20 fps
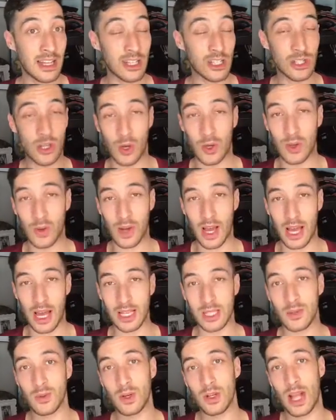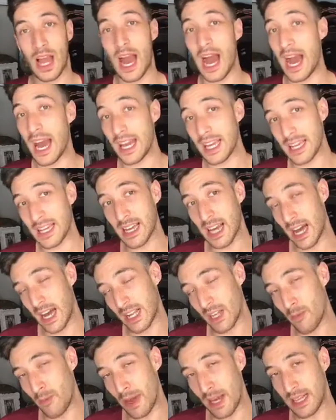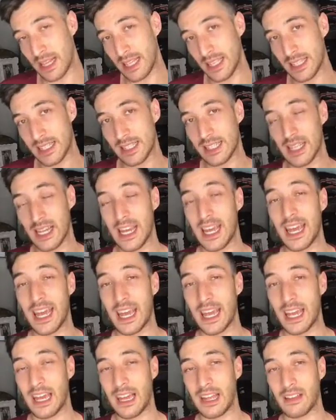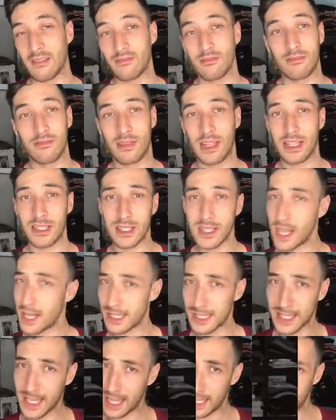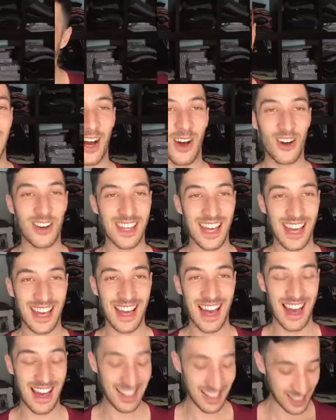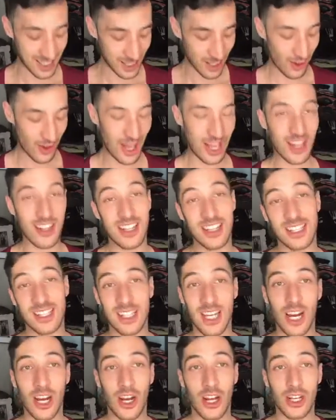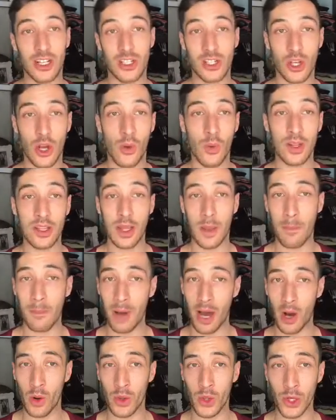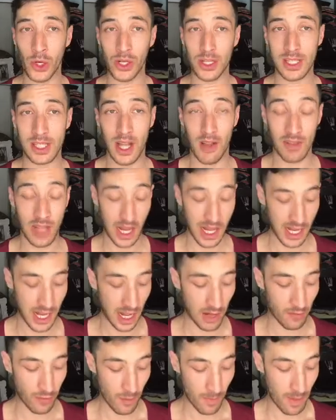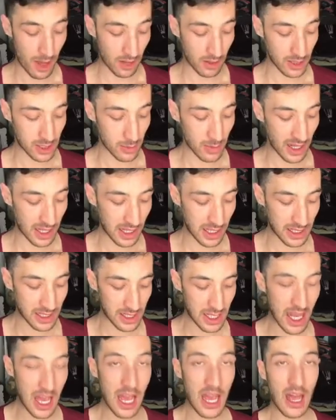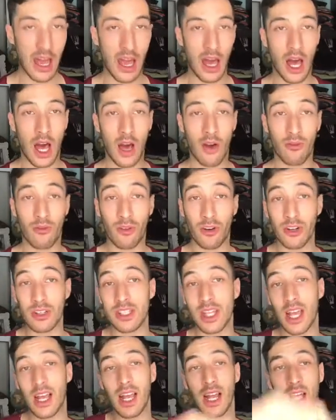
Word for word: show you guys what I got on my list and let's just get into it. Okay guys, so I'm gonna start showing the powder stuff that I got from MAC Cosmetics. Uh, first I